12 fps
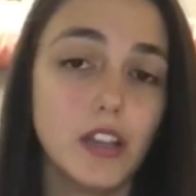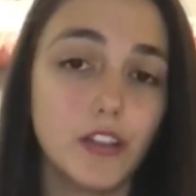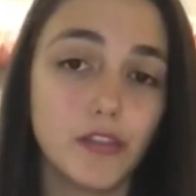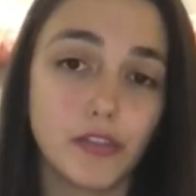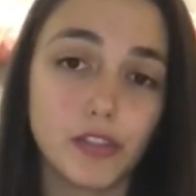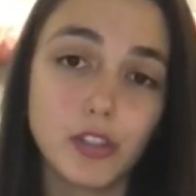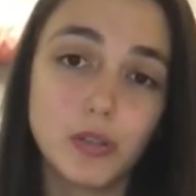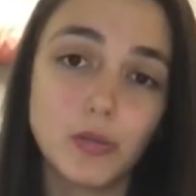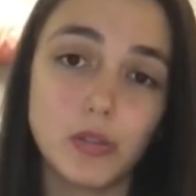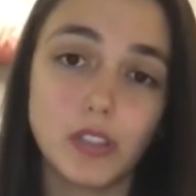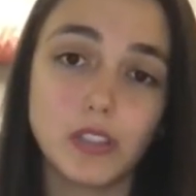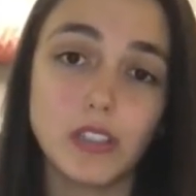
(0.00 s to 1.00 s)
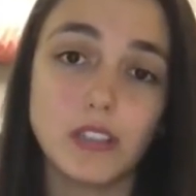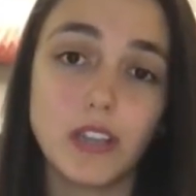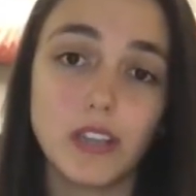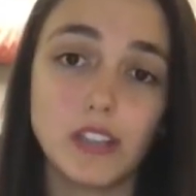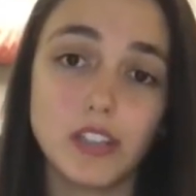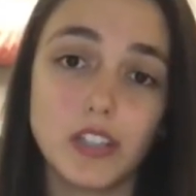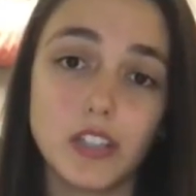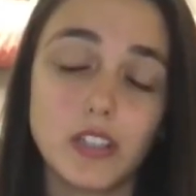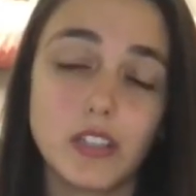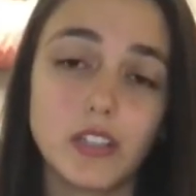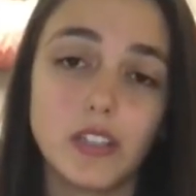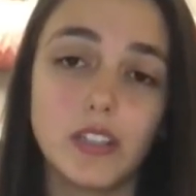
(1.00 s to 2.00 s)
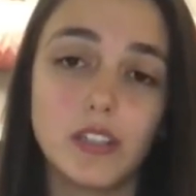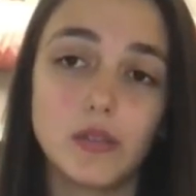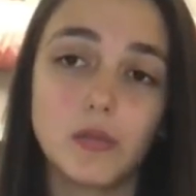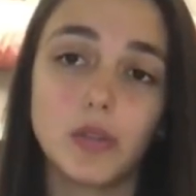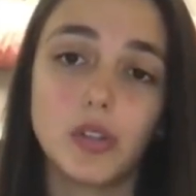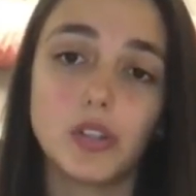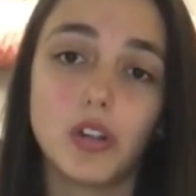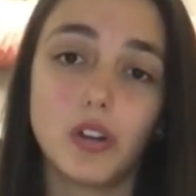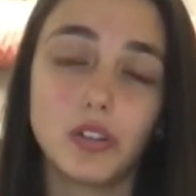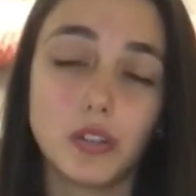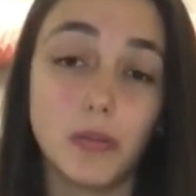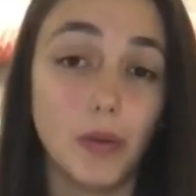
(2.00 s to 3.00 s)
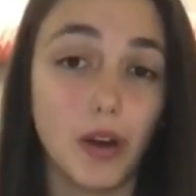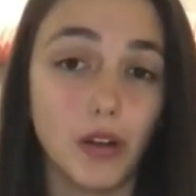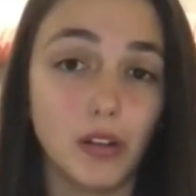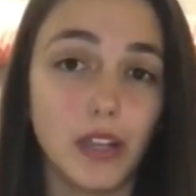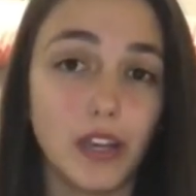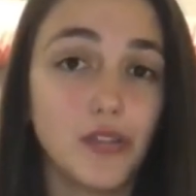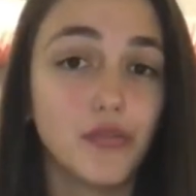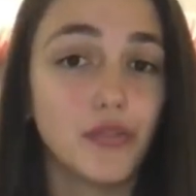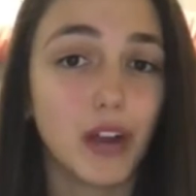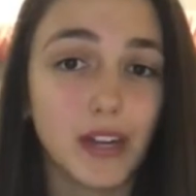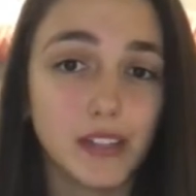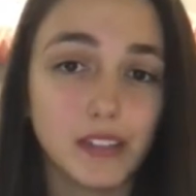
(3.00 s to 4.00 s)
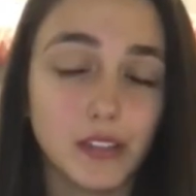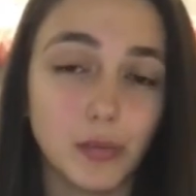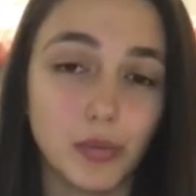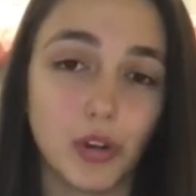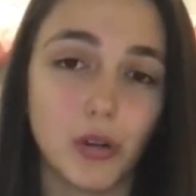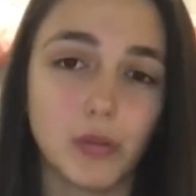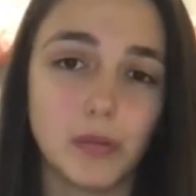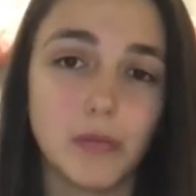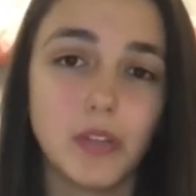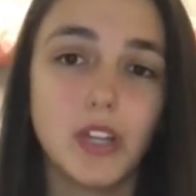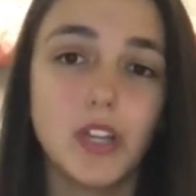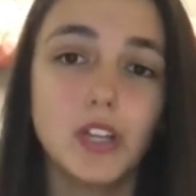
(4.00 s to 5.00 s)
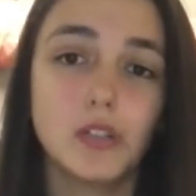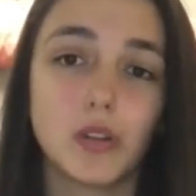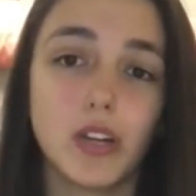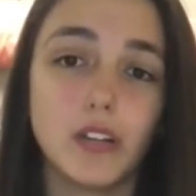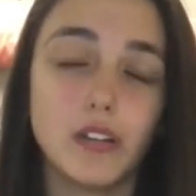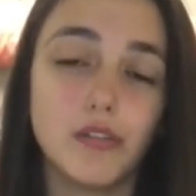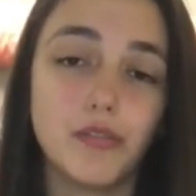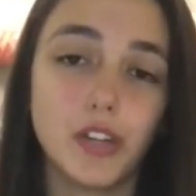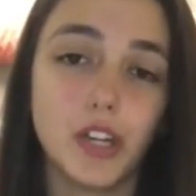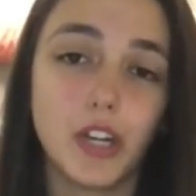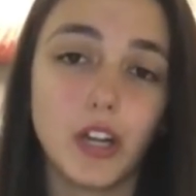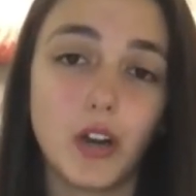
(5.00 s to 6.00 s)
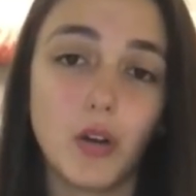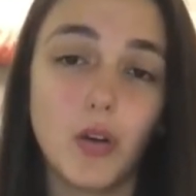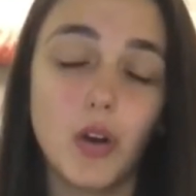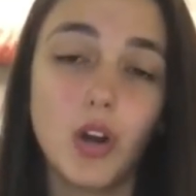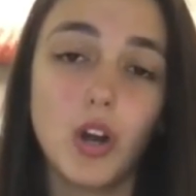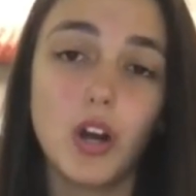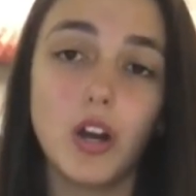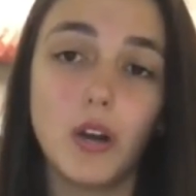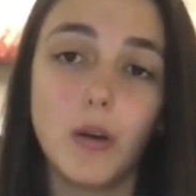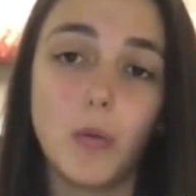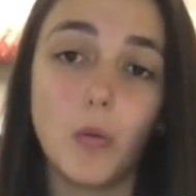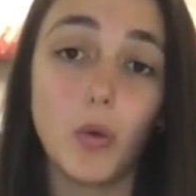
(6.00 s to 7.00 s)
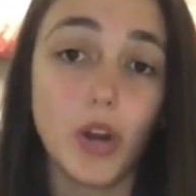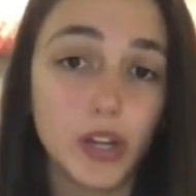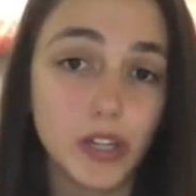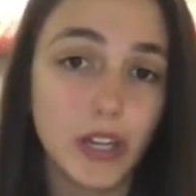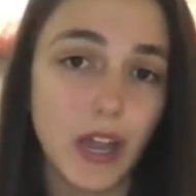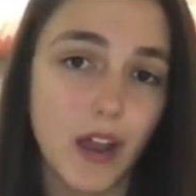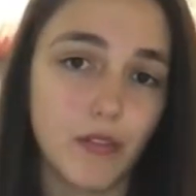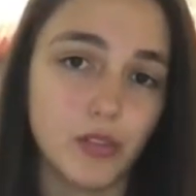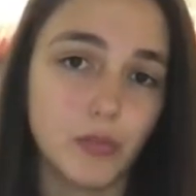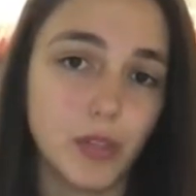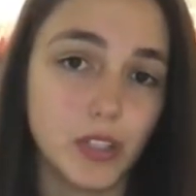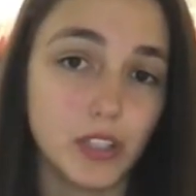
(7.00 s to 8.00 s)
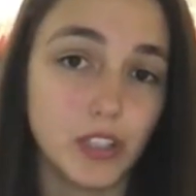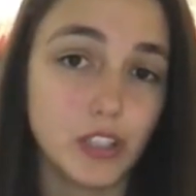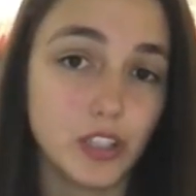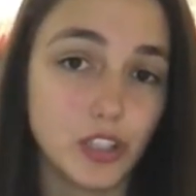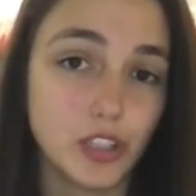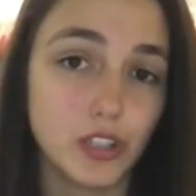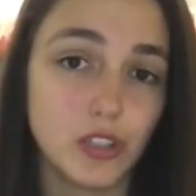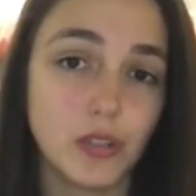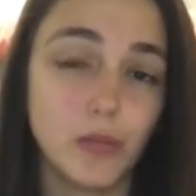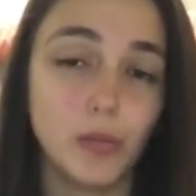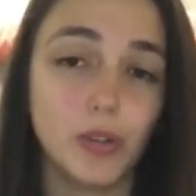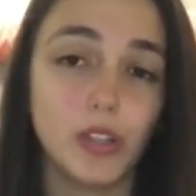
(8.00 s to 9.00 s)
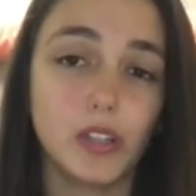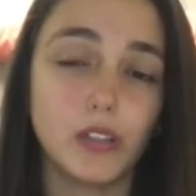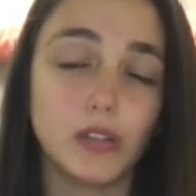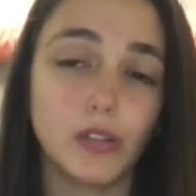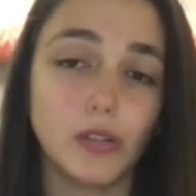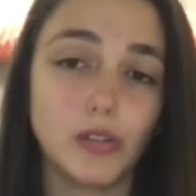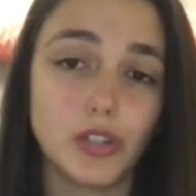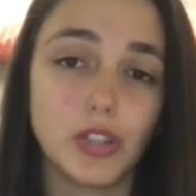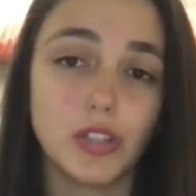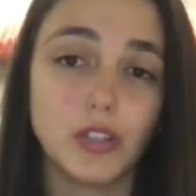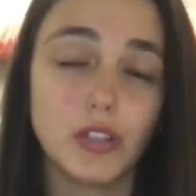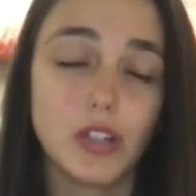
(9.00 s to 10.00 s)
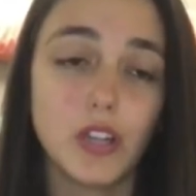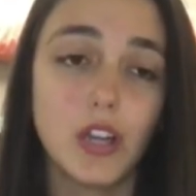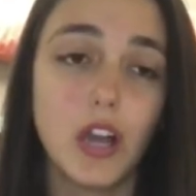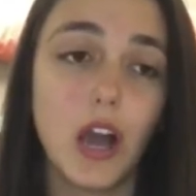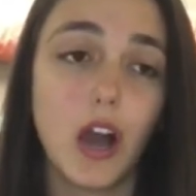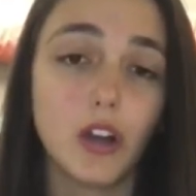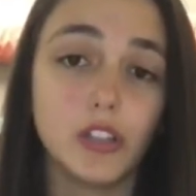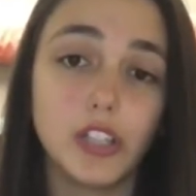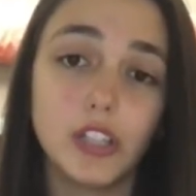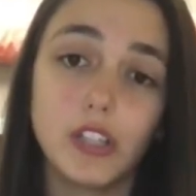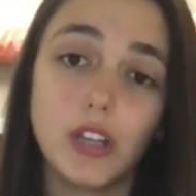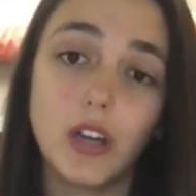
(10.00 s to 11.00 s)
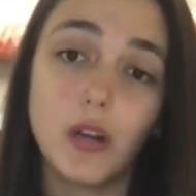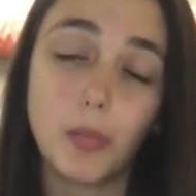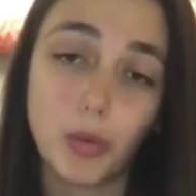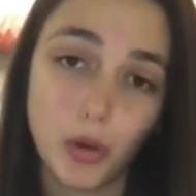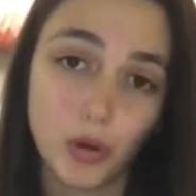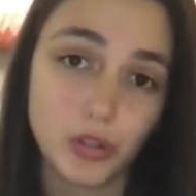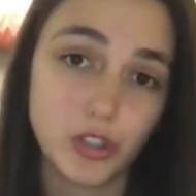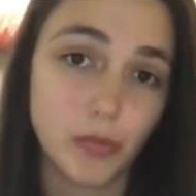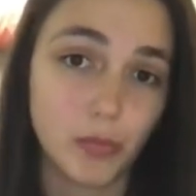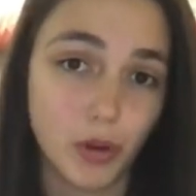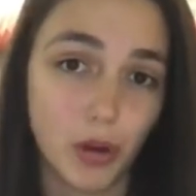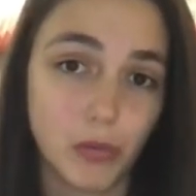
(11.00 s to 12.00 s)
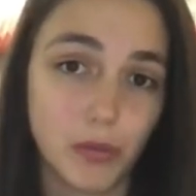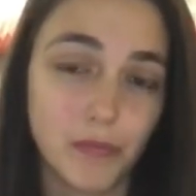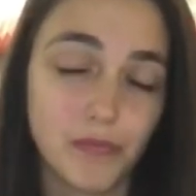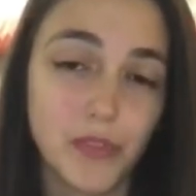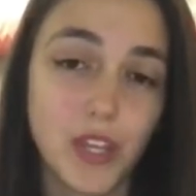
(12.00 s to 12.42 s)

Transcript: The first one is intelligence. This one talks about like finding the problem, trying to figure out where they have to make the decisions and bring the solutions, how they're gonna approach the problem.